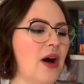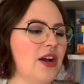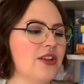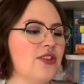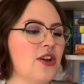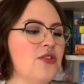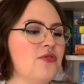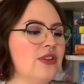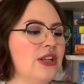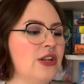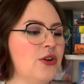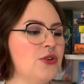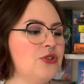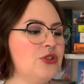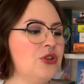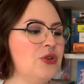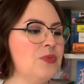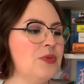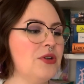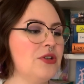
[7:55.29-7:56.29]
I don't really know
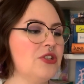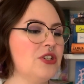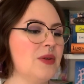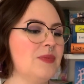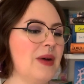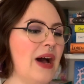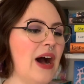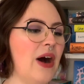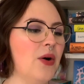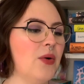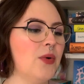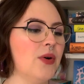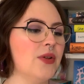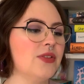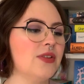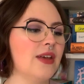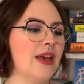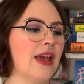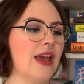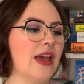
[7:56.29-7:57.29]
too much about what
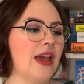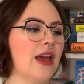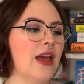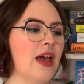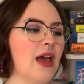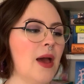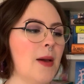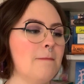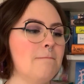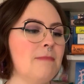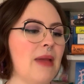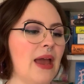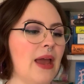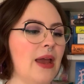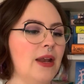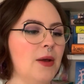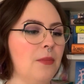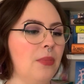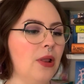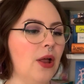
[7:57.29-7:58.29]
the
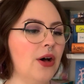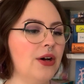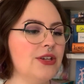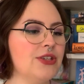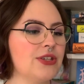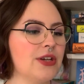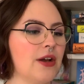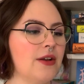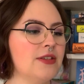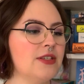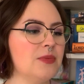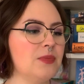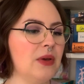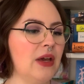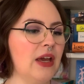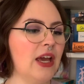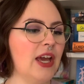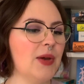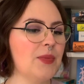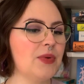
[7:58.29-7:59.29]
main plot is going to be,